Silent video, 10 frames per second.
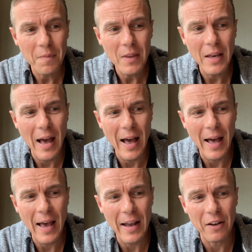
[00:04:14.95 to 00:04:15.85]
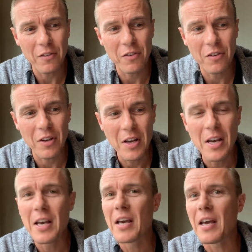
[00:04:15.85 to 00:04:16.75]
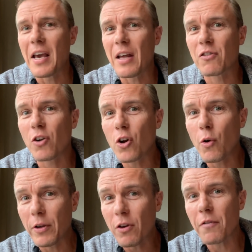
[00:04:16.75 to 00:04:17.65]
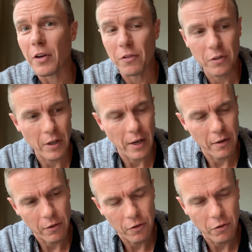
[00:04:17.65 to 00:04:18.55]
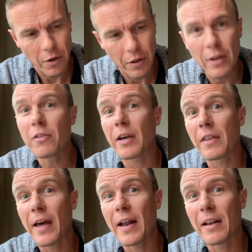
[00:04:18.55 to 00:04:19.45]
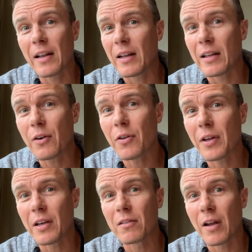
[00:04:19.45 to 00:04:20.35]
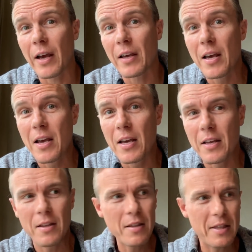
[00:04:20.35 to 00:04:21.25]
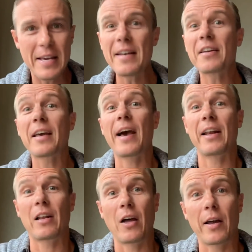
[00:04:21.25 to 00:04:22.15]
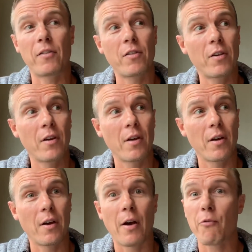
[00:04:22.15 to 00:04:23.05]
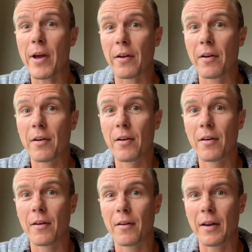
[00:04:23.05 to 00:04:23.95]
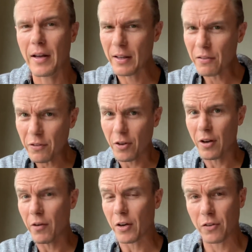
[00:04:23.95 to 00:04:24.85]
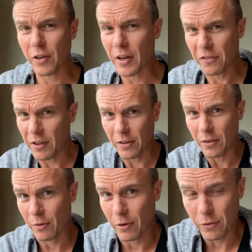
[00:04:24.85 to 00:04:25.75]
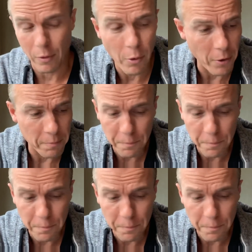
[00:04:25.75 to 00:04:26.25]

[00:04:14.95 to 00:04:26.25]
And it's not always obvious, you know, sort of things like that, little things like the indicator lights are red. And this is kind of odd because I don't see this anywhere else in the world.